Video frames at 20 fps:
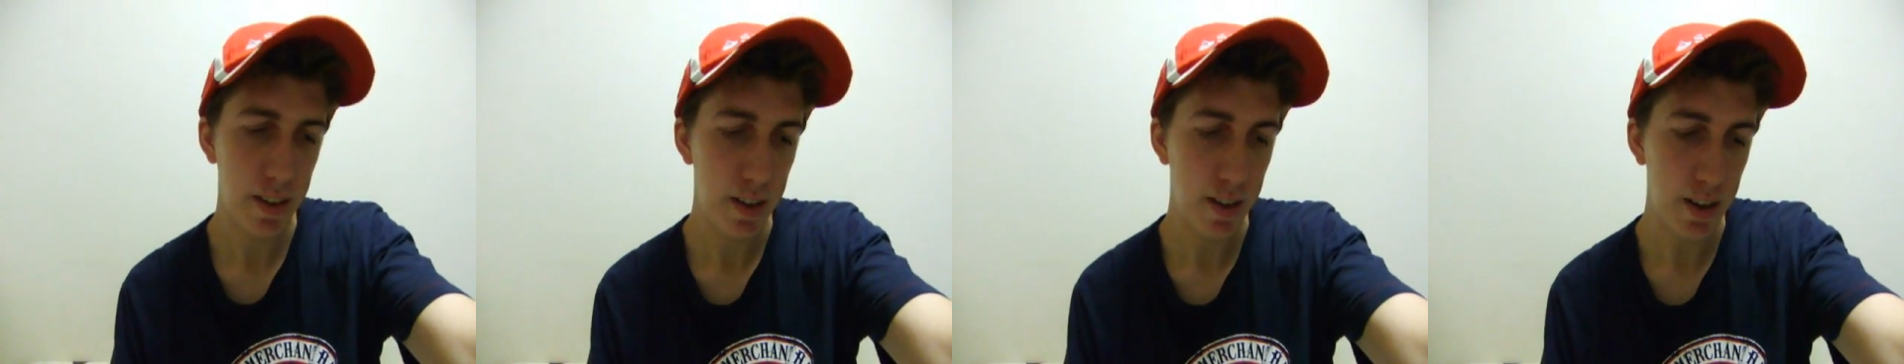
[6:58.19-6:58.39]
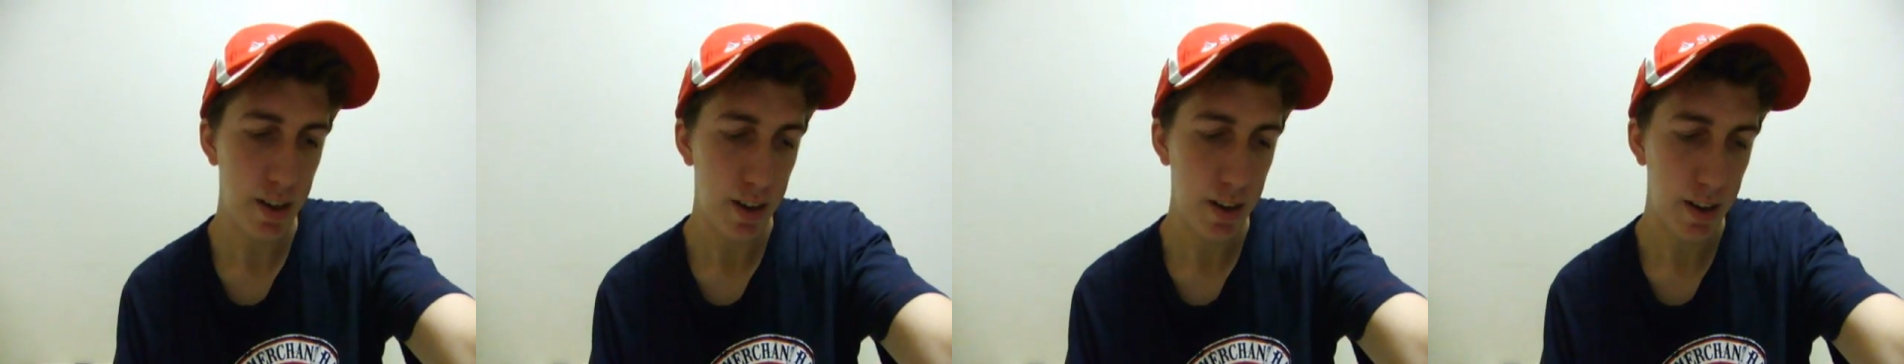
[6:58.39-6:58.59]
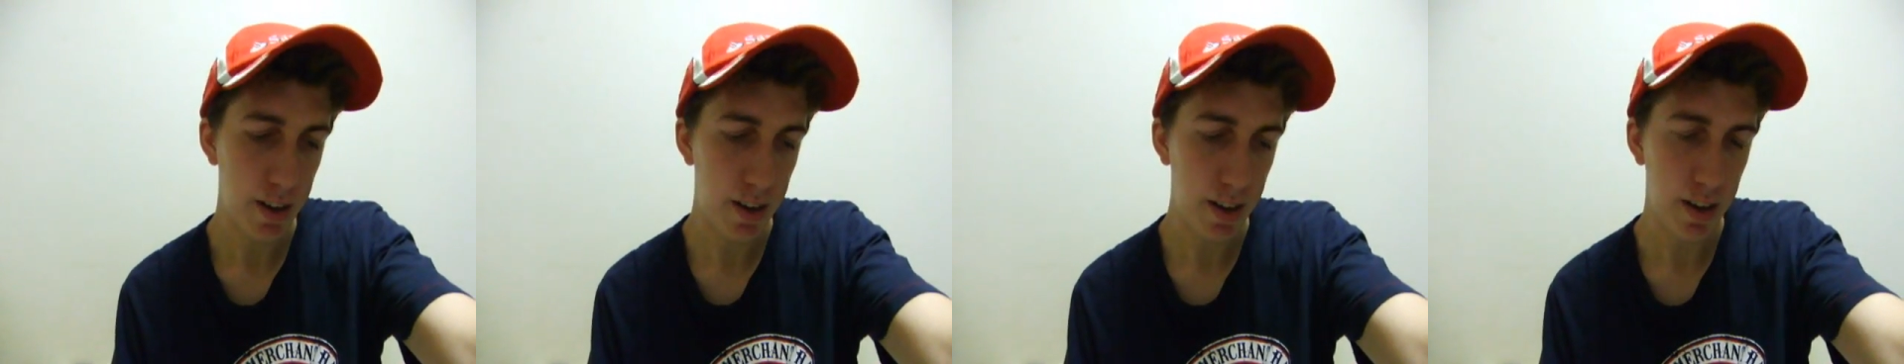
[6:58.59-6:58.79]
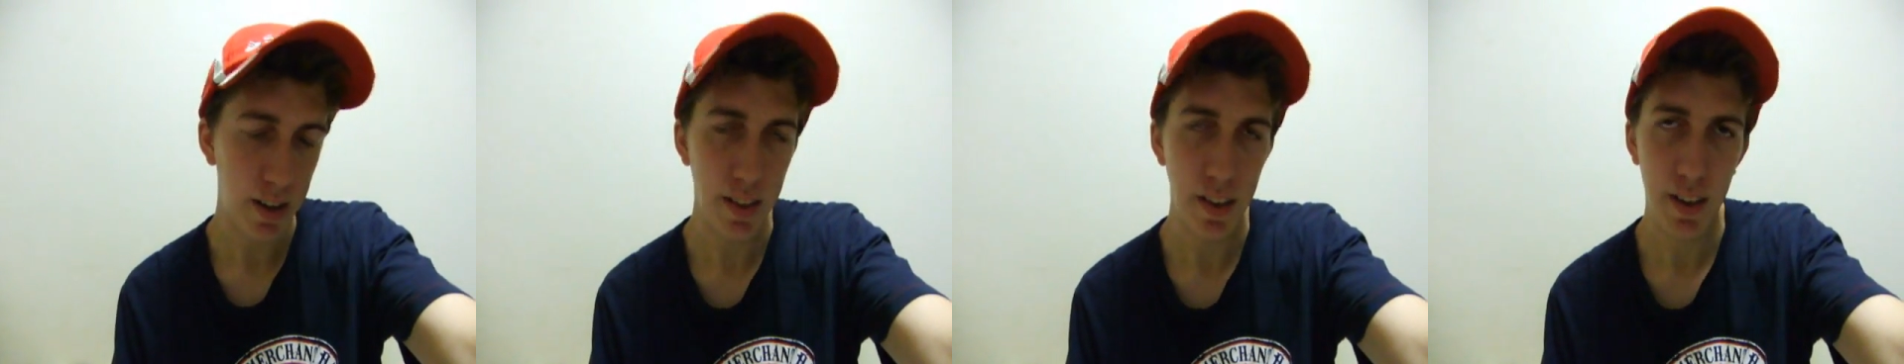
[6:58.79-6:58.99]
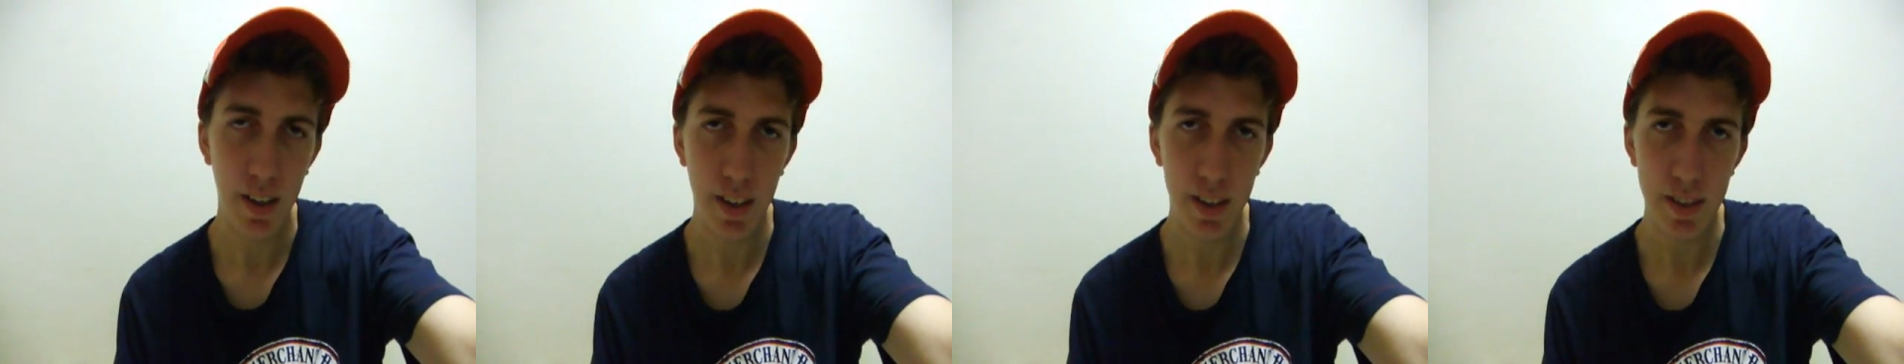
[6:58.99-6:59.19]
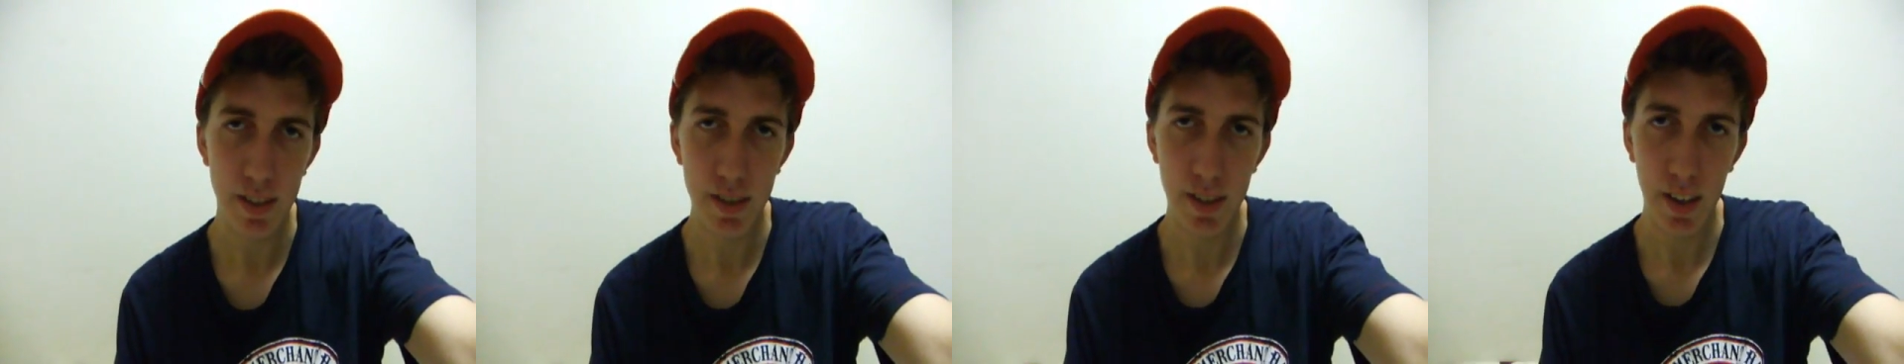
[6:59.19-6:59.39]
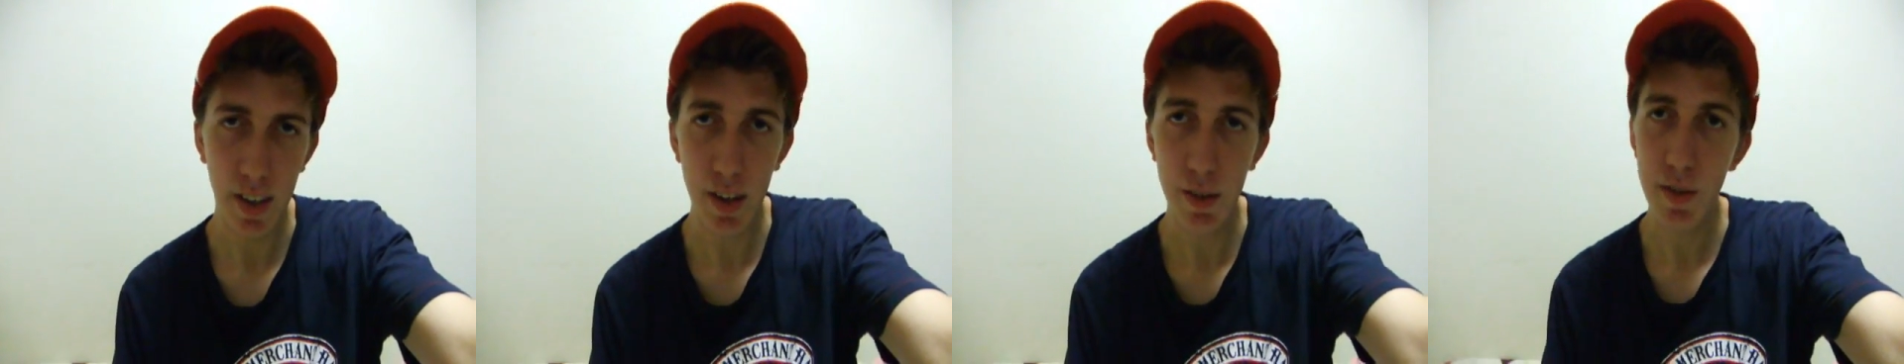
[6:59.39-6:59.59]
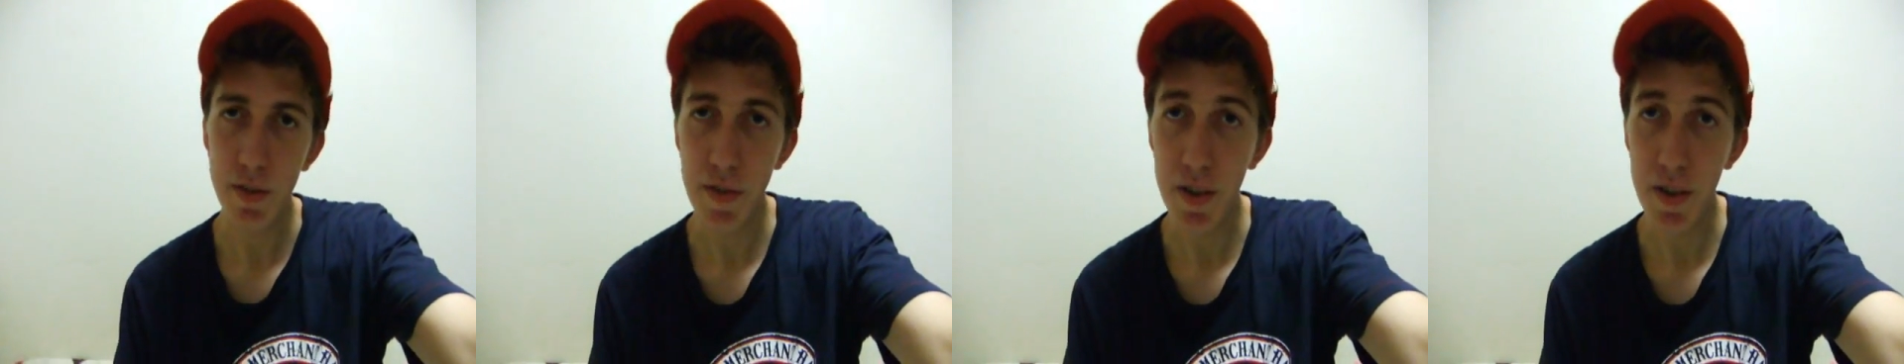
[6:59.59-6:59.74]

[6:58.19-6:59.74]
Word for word: uh, and he's the only